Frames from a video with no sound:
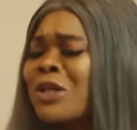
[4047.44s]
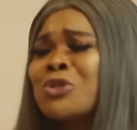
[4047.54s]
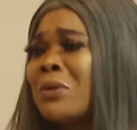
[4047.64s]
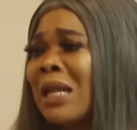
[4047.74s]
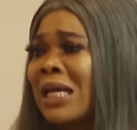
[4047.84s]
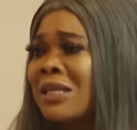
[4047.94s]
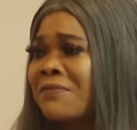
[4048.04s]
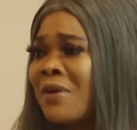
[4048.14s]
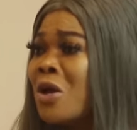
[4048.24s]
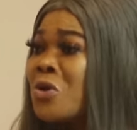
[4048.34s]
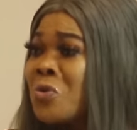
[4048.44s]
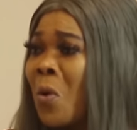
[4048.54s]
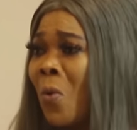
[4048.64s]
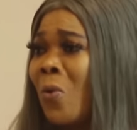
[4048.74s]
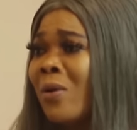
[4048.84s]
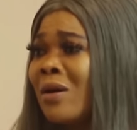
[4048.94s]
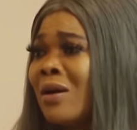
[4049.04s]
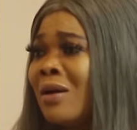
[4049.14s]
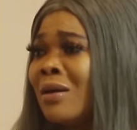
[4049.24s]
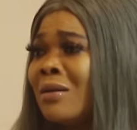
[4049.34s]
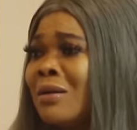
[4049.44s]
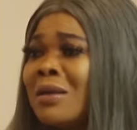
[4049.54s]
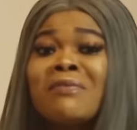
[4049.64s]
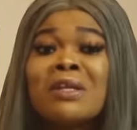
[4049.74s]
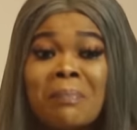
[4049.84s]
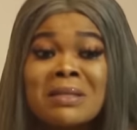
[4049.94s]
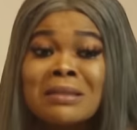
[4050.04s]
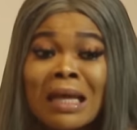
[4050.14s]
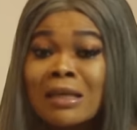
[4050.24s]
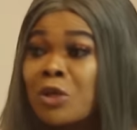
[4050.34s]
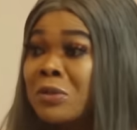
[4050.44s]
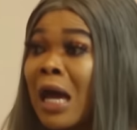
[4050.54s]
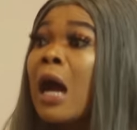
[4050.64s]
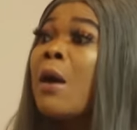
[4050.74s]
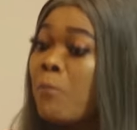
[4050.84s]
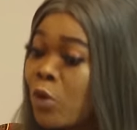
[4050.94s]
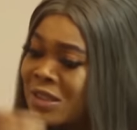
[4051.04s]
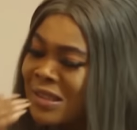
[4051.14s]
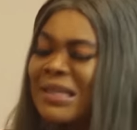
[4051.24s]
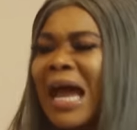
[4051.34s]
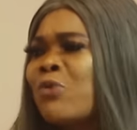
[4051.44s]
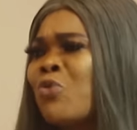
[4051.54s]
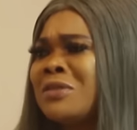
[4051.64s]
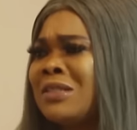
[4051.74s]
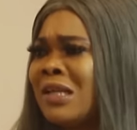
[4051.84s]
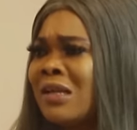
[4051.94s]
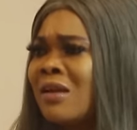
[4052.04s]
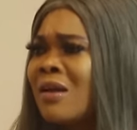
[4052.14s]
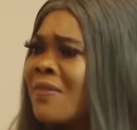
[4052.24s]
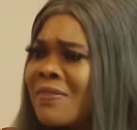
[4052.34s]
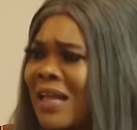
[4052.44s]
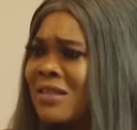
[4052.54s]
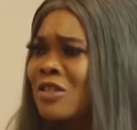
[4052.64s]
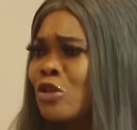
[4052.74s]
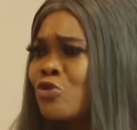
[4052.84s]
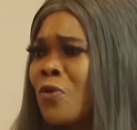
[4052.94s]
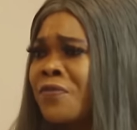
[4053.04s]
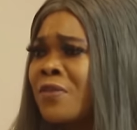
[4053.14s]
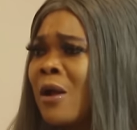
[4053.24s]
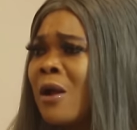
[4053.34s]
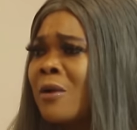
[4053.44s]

back to life. No, even the person that killed her must die one day. That is the truth.